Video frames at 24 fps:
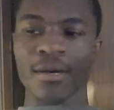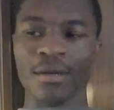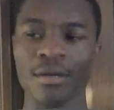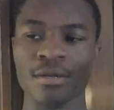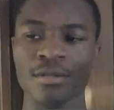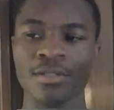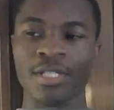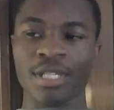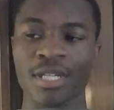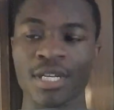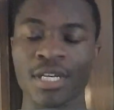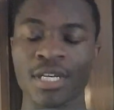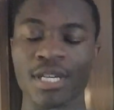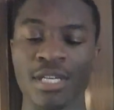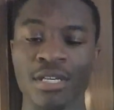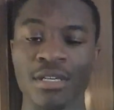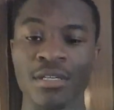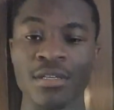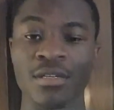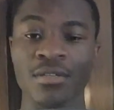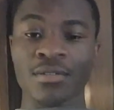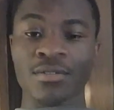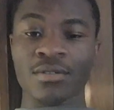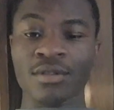
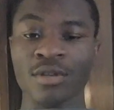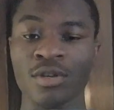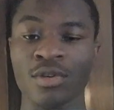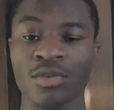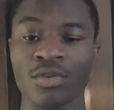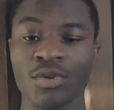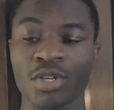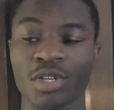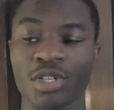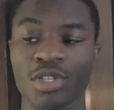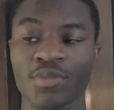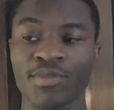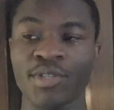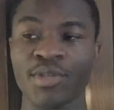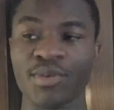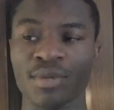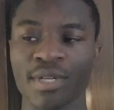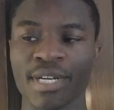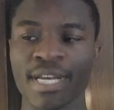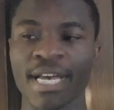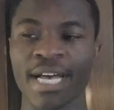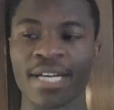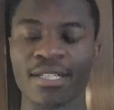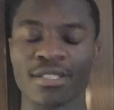Today we're going to be
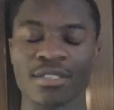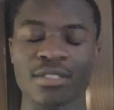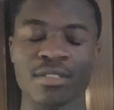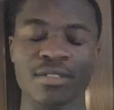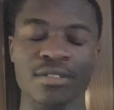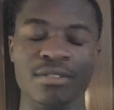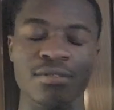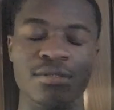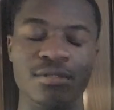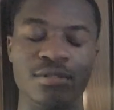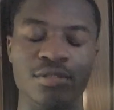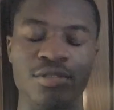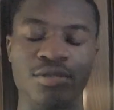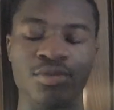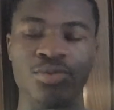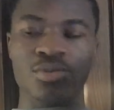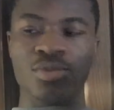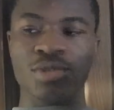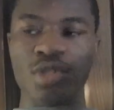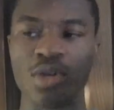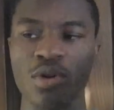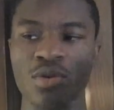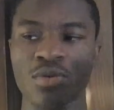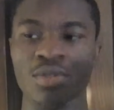reacting to
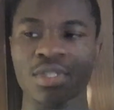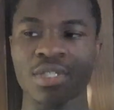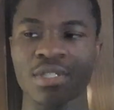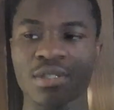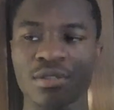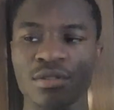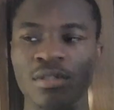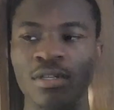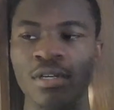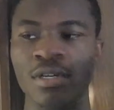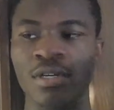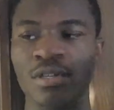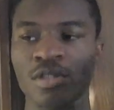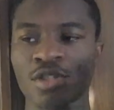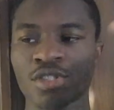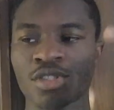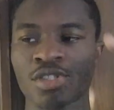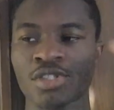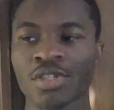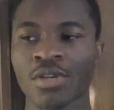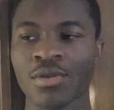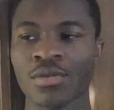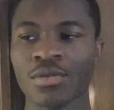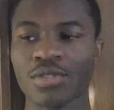Token
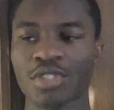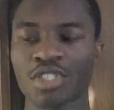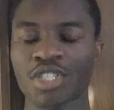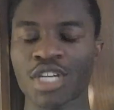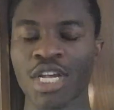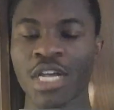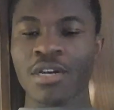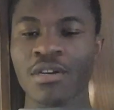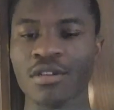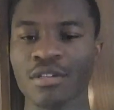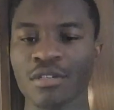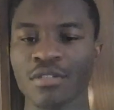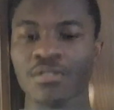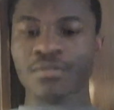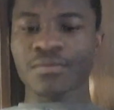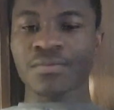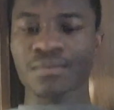Salt Shaker.